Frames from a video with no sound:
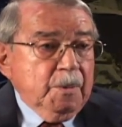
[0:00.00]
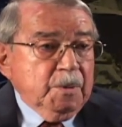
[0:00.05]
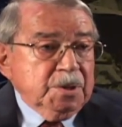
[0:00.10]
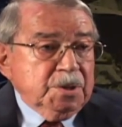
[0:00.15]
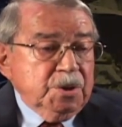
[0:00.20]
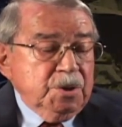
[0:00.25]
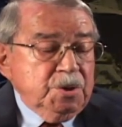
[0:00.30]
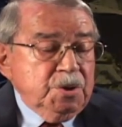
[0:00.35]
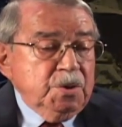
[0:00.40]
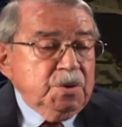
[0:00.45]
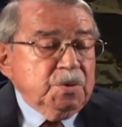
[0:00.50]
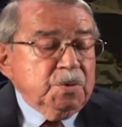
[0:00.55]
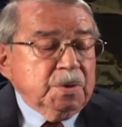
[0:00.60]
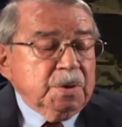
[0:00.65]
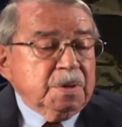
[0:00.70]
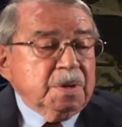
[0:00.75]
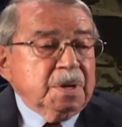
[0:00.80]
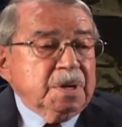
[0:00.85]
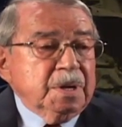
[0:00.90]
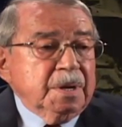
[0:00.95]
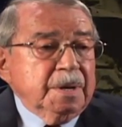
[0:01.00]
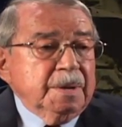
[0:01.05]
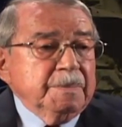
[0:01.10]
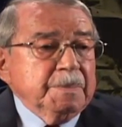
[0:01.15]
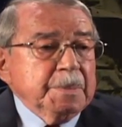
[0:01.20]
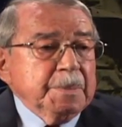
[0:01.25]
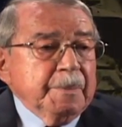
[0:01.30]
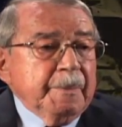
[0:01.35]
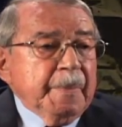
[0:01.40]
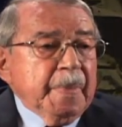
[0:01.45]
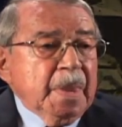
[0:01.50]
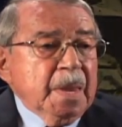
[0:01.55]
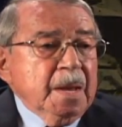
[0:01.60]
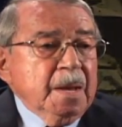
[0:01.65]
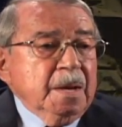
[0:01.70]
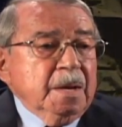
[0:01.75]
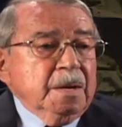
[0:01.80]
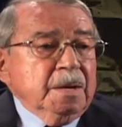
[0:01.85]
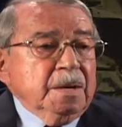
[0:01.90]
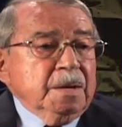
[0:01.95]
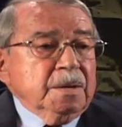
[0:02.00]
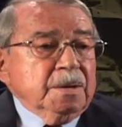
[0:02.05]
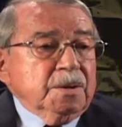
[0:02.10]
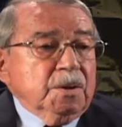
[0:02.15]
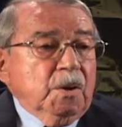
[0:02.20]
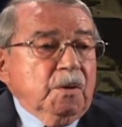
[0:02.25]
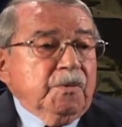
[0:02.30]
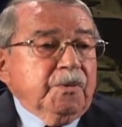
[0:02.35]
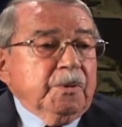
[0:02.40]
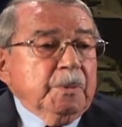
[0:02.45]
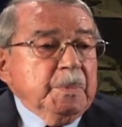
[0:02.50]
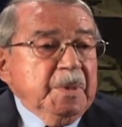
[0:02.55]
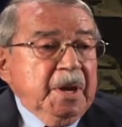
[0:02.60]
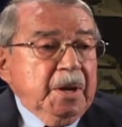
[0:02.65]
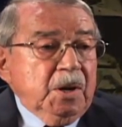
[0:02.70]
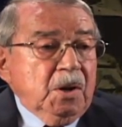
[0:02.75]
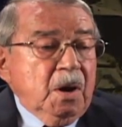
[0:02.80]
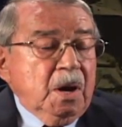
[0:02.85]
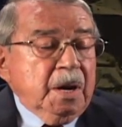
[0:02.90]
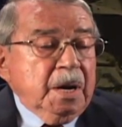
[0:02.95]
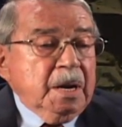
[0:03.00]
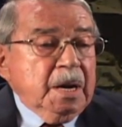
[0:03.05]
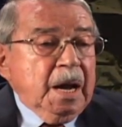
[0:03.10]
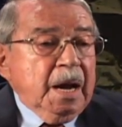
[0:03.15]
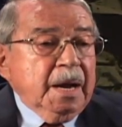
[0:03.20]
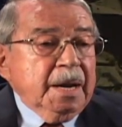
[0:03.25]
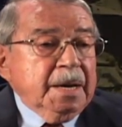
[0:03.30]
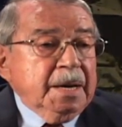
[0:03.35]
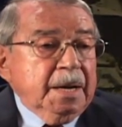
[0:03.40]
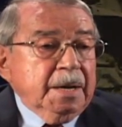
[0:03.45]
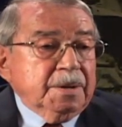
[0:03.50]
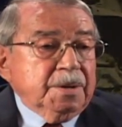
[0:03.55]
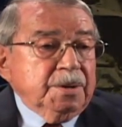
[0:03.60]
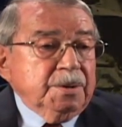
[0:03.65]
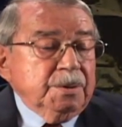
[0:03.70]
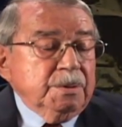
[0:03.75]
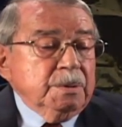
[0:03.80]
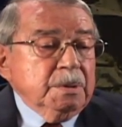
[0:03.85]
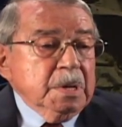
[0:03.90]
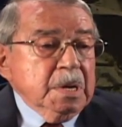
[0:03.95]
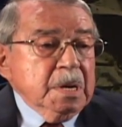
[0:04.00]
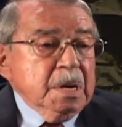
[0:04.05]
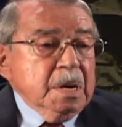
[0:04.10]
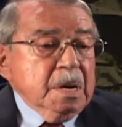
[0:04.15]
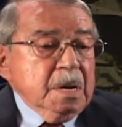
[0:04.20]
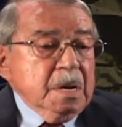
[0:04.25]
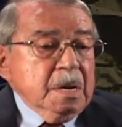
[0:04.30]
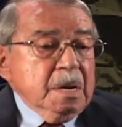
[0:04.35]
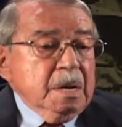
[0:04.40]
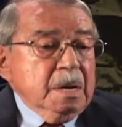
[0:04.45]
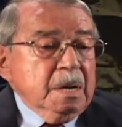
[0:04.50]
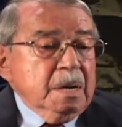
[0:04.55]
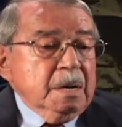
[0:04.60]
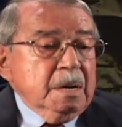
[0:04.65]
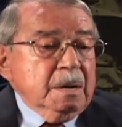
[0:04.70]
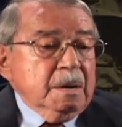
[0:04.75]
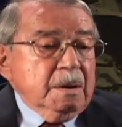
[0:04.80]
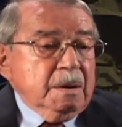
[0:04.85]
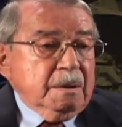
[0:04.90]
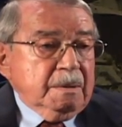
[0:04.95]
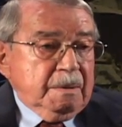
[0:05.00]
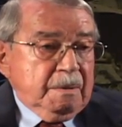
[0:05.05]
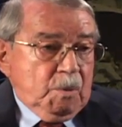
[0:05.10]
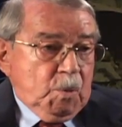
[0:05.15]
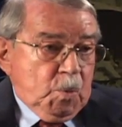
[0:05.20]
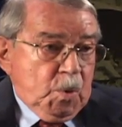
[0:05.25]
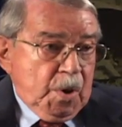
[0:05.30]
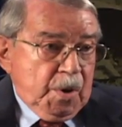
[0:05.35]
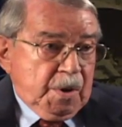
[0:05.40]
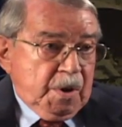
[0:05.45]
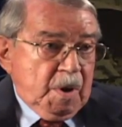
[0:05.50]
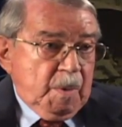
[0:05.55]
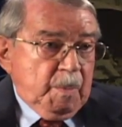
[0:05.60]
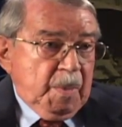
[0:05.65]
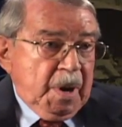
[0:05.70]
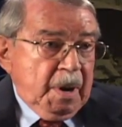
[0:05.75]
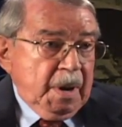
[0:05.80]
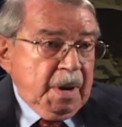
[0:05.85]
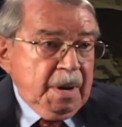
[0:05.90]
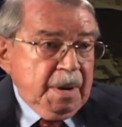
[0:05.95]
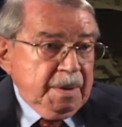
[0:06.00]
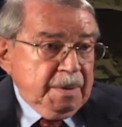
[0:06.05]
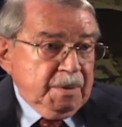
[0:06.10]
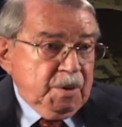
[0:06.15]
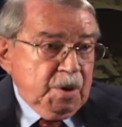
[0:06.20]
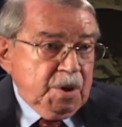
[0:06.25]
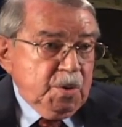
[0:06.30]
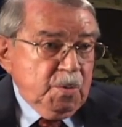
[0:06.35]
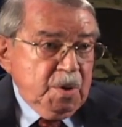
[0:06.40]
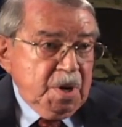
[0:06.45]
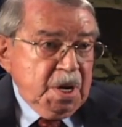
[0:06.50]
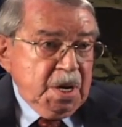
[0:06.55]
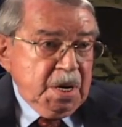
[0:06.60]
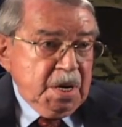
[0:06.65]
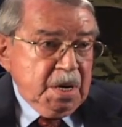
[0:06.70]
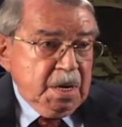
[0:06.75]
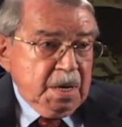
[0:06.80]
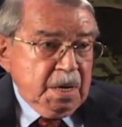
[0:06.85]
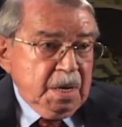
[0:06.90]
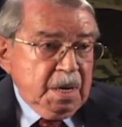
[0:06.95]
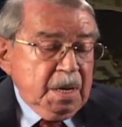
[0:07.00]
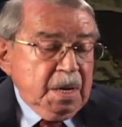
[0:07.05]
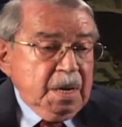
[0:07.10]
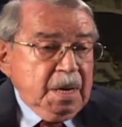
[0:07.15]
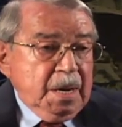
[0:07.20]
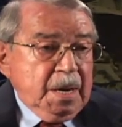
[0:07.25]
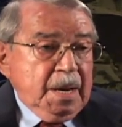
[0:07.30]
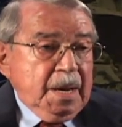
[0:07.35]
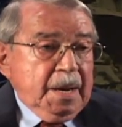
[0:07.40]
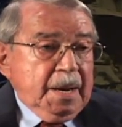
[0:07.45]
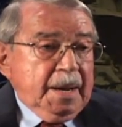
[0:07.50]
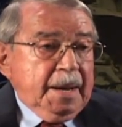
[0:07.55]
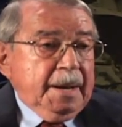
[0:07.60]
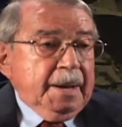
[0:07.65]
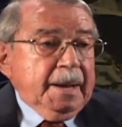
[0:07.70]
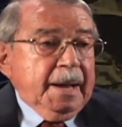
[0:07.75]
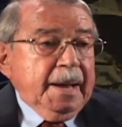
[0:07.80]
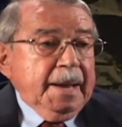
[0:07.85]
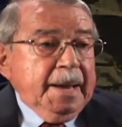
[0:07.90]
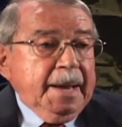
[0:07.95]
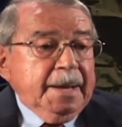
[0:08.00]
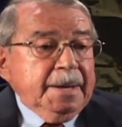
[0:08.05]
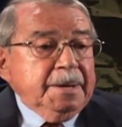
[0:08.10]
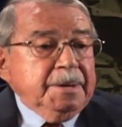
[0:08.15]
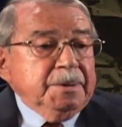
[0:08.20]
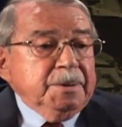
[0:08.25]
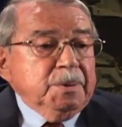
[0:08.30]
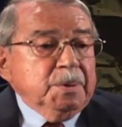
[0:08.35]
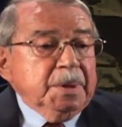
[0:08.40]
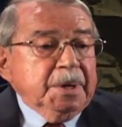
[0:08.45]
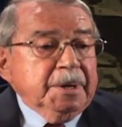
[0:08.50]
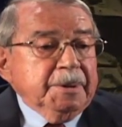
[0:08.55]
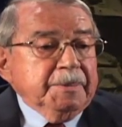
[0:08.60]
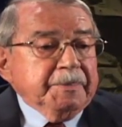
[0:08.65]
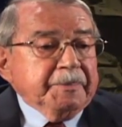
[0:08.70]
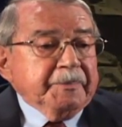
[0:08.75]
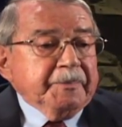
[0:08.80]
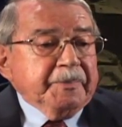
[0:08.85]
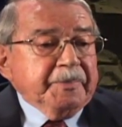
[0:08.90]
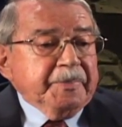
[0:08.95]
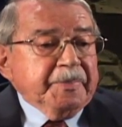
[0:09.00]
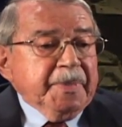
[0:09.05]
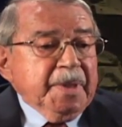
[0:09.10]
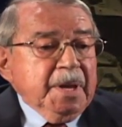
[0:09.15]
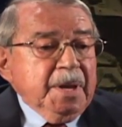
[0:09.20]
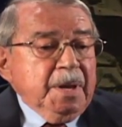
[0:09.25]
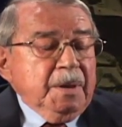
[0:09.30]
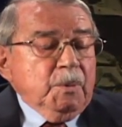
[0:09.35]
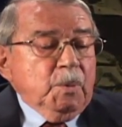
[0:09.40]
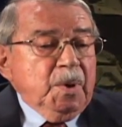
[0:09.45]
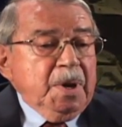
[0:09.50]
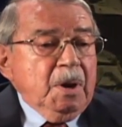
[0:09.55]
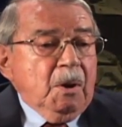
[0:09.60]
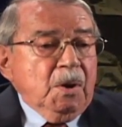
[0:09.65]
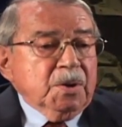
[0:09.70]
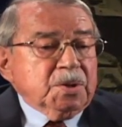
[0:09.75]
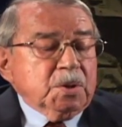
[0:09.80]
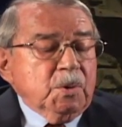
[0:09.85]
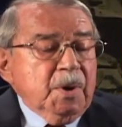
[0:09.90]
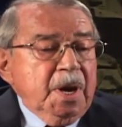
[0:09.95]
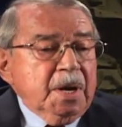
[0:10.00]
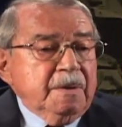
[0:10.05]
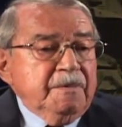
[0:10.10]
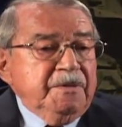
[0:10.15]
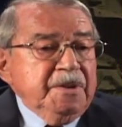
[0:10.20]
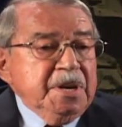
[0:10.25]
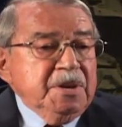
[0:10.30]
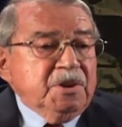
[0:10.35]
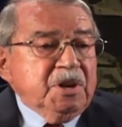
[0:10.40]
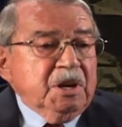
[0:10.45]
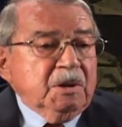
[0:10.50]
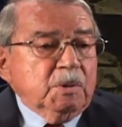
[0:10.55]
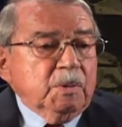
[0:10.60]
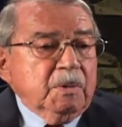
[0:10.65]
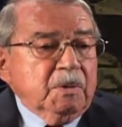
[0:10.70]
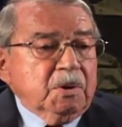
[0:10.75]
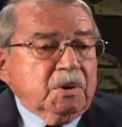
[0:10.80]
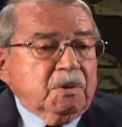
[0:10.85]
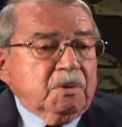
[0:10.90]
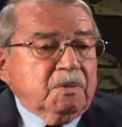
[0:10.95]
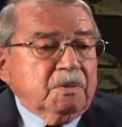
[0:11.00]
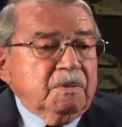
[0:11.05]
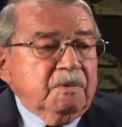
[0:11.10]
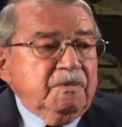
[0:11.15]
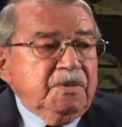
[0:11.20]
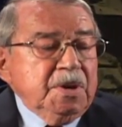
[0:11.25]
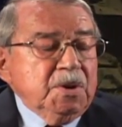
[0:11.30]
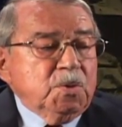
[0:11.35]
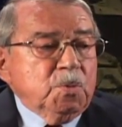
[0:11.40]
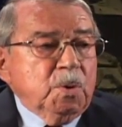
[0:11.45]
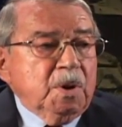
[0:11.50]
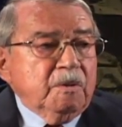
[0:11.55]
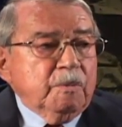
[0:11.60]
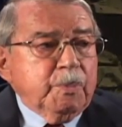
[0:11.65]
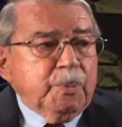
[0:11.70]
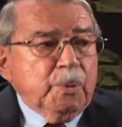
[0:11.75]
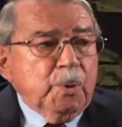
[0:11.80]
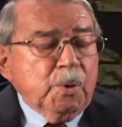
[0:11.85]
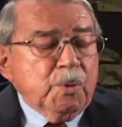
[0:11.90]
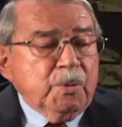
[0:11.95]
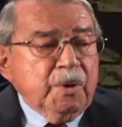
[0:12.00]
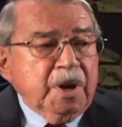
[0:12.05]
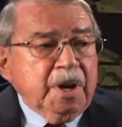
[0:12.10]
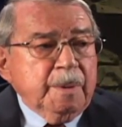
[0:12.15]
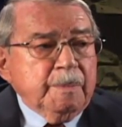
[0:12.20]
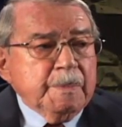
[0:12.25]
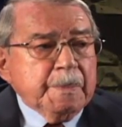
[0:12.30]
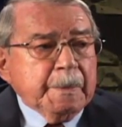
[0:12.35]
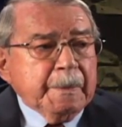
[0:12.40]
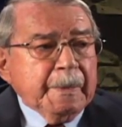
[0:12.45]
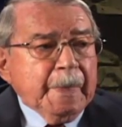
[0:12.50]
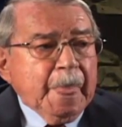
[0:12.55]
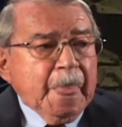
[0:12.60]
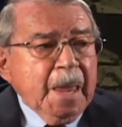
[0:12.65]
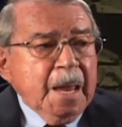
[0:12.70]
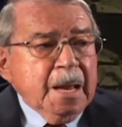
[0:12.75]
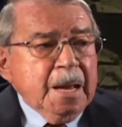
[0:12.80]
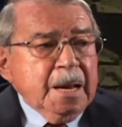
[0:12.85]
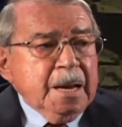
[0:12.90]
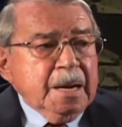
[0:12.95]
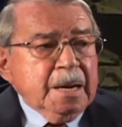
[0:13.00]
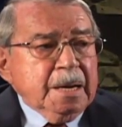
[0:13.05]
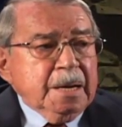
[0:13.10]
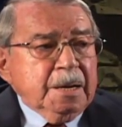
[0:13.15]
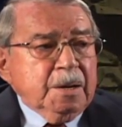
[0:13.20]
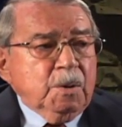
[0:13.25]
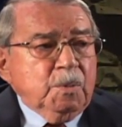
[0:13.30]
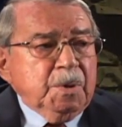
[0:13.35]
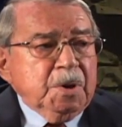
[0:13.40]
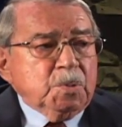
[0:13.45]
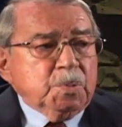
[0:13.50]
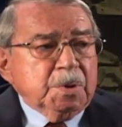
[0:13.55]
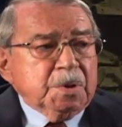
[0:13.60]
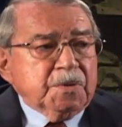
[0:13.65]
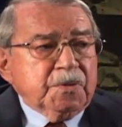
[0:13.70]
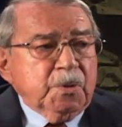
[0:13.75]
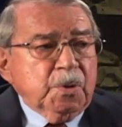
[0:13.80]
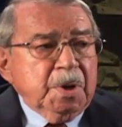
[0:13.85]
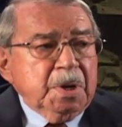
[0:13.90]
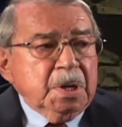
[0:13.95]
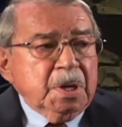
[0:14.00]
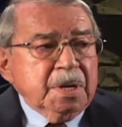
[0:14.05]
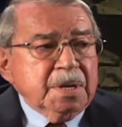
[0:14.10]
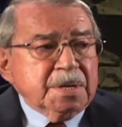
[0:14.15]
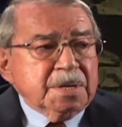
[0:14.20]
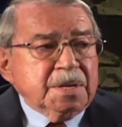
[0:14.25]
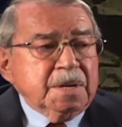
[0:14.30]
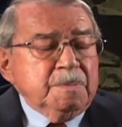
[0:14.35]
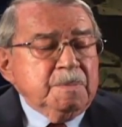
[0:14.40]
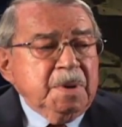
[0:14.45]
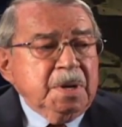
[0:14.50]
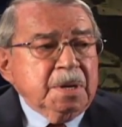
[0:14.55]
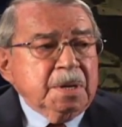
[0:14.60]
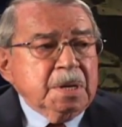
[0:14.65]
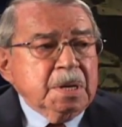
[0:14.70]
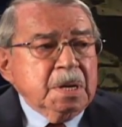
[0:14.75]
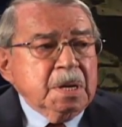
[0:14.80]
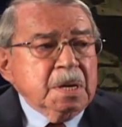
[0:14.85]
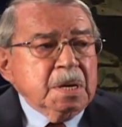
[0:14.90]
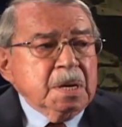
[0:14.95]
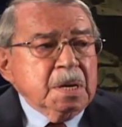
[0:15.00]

I was a junior at the time. So from then on, I got to work on my degree. Uh, I had to, um, we also had a 12 program, uh, which was for enlisted men